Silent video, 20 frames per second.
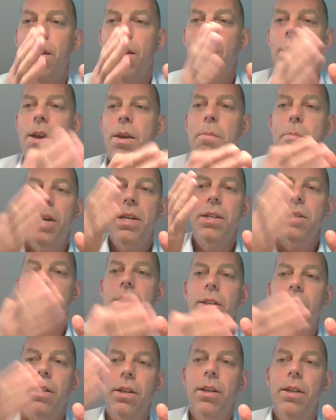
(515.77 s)

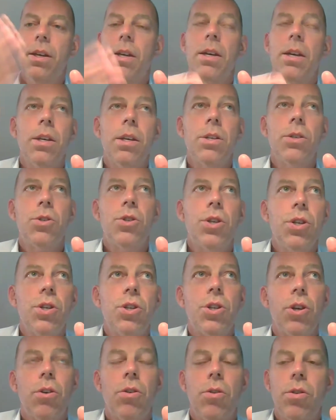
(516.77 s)
Basically, she
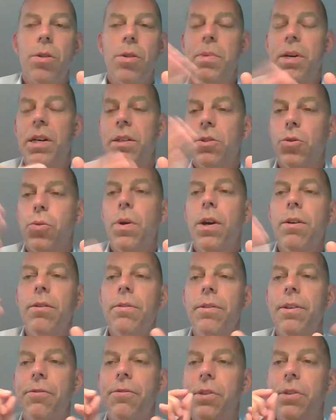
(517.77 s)
showed about 12
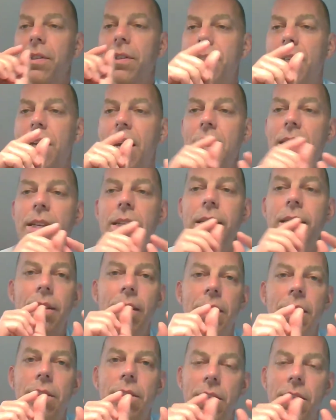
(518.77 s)
different tiny
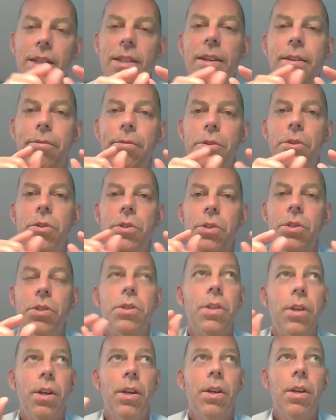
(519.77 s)
little slivers
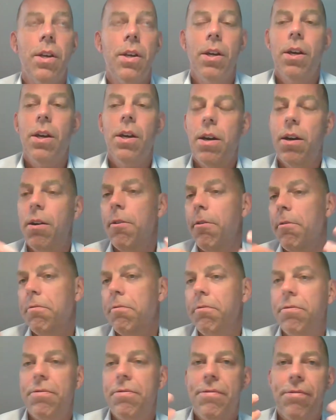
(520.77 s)
of
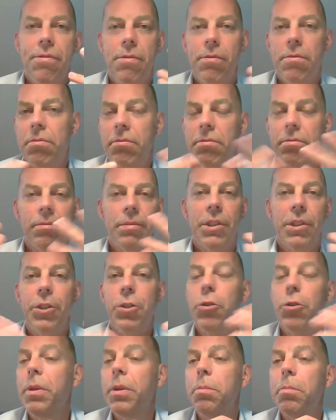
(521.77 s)

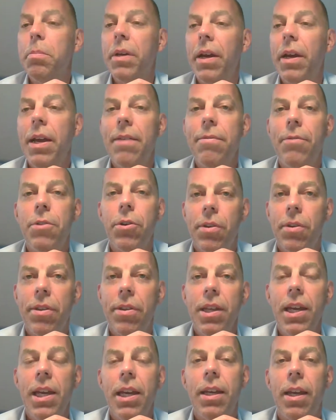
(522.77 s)
human behavior or
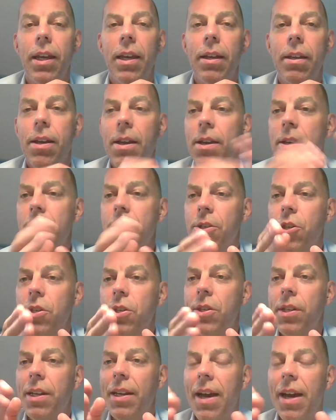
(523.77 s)
thinking. She
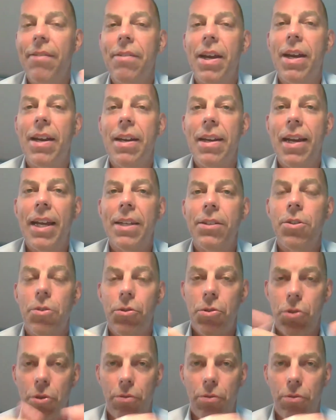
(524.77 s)
said, I've got an answer to.